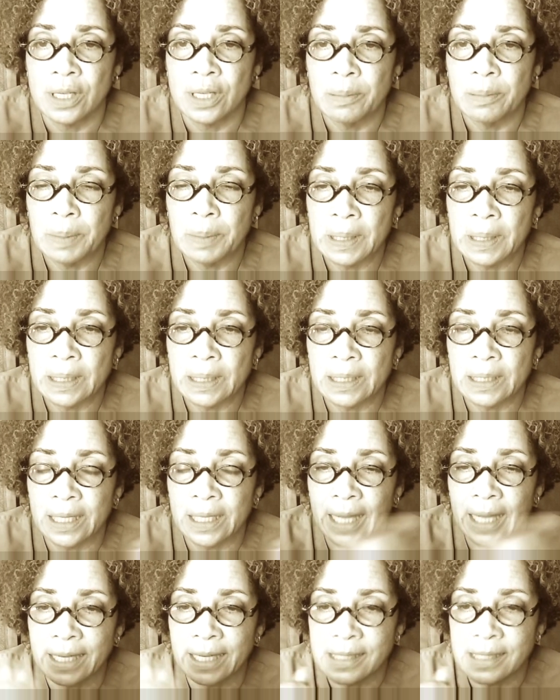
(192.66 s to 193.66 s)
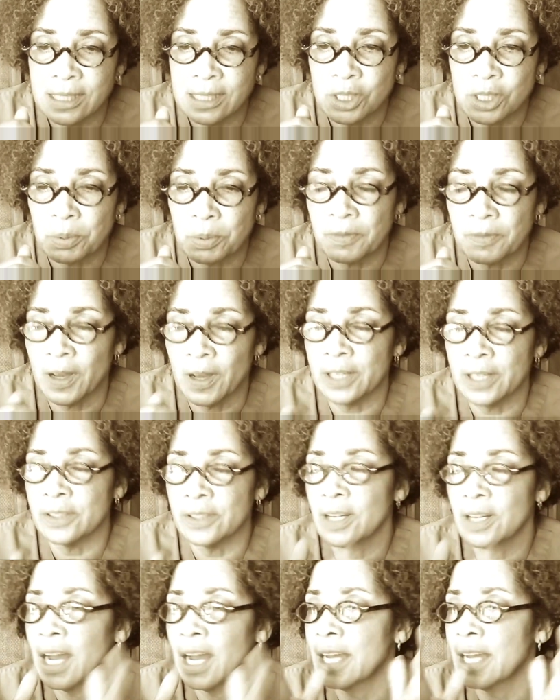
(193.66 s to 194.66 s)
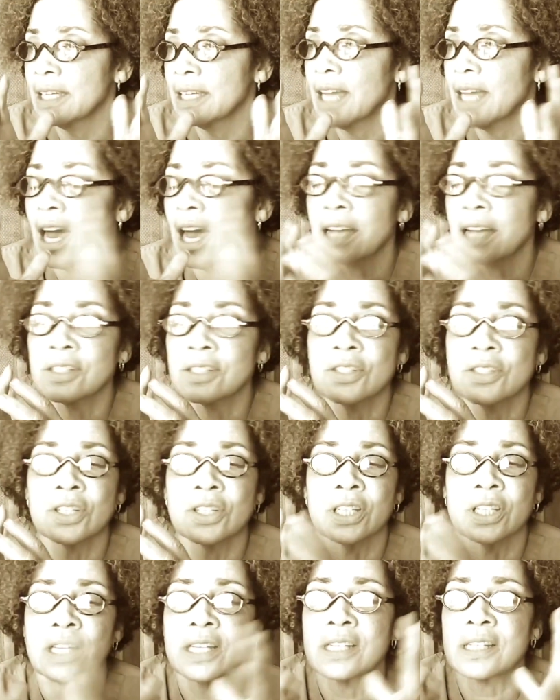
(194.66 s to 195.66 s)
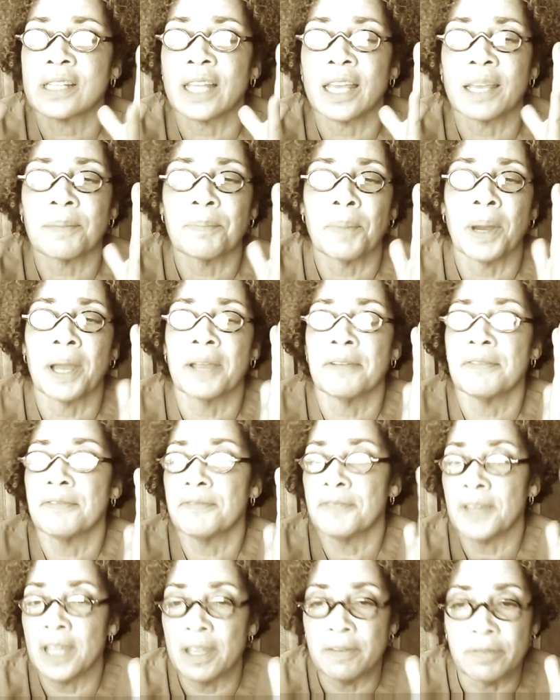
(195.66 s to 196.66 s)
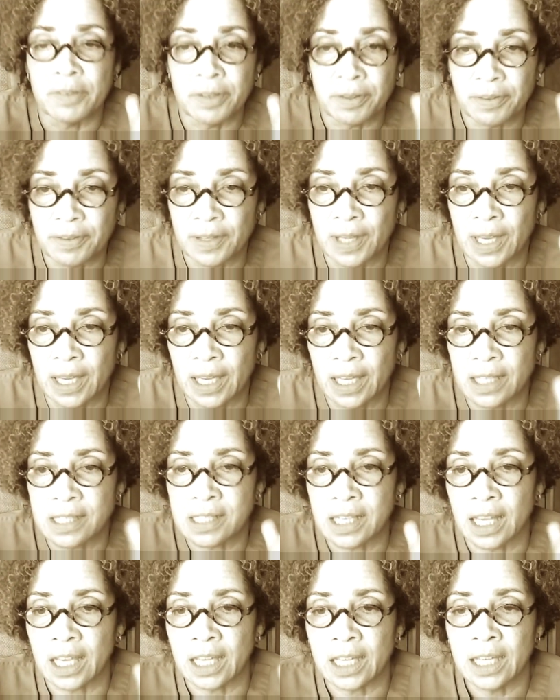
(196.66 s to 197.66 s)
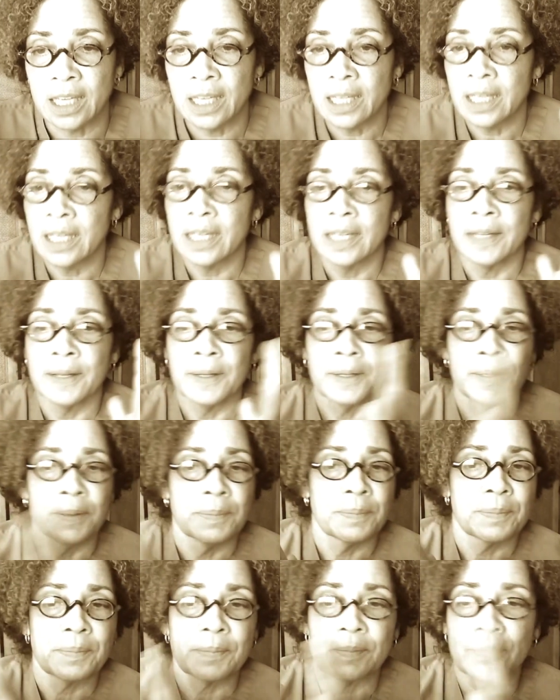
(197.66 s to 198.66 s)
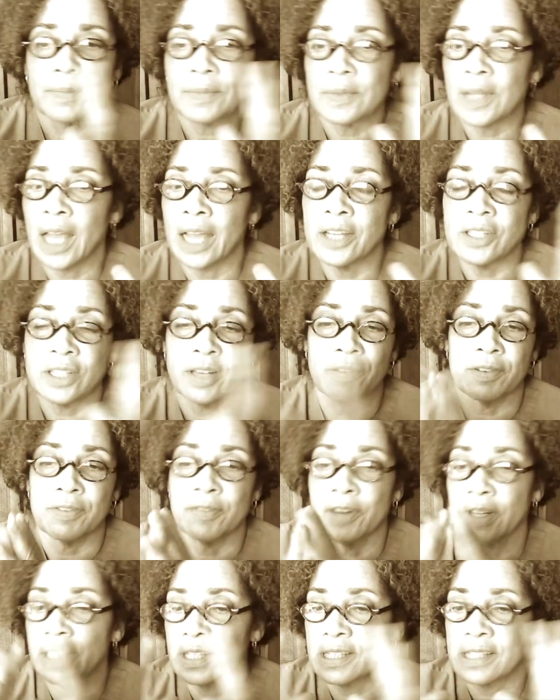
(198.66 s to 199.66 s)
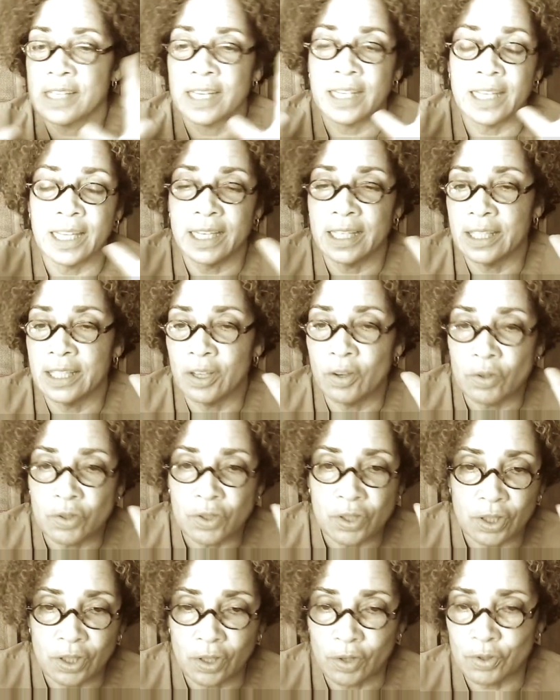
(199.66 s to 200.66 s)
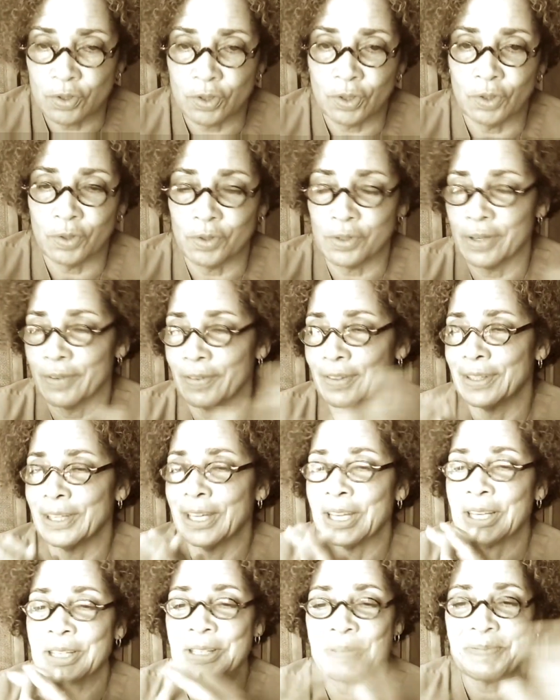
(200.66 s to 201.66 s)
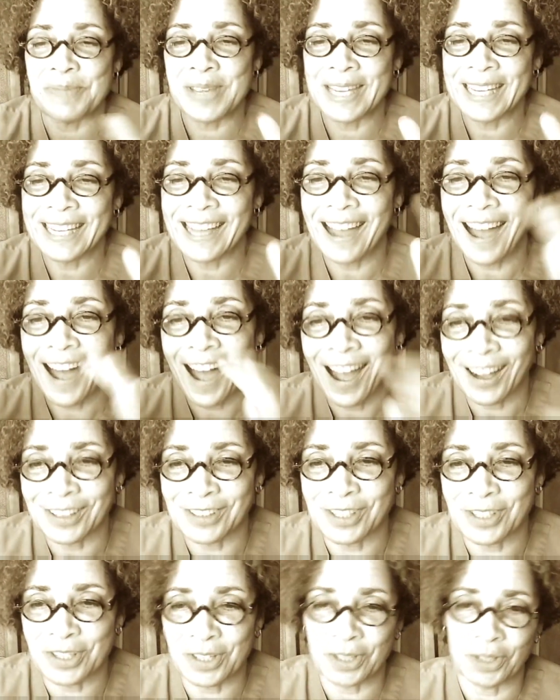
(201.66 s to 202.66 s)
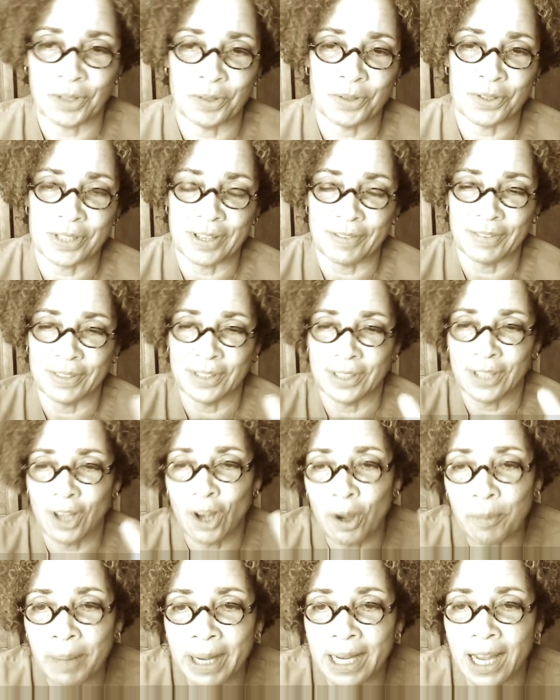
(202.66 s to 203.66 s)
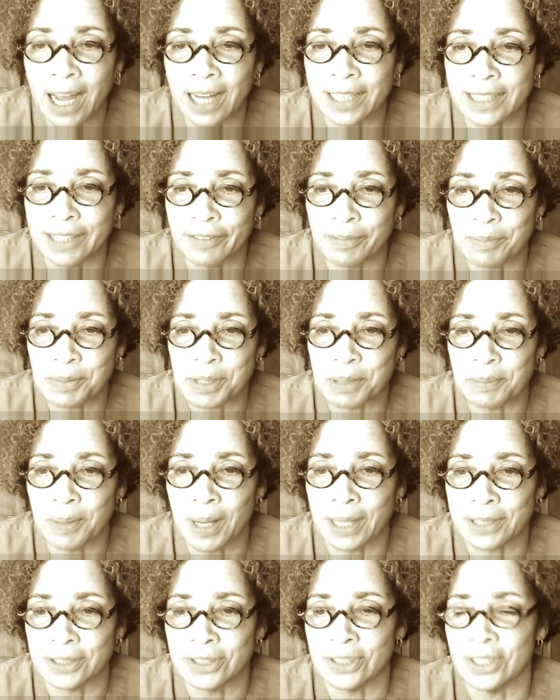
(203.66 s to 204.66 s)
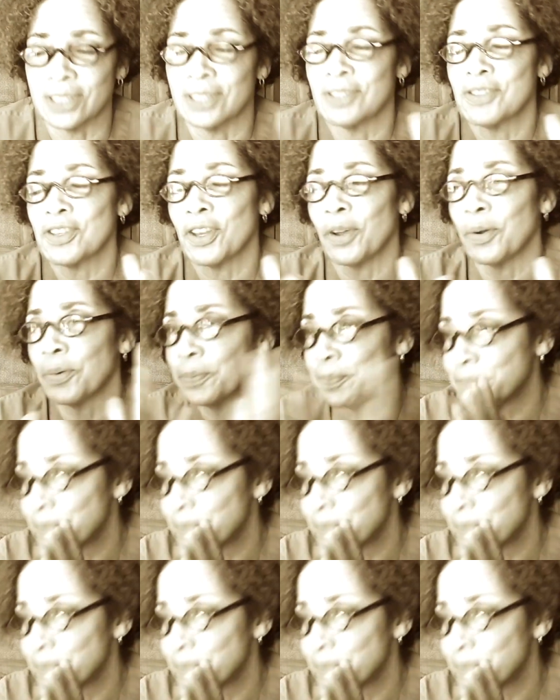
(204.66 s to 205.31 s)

being an anesthesia provider, oxygen is like my favorite thing. It's like, I used to have a friend that said, get in the ocean cures everything. To me, oxygen cures everything. Oh my God, give them some oxygen. So,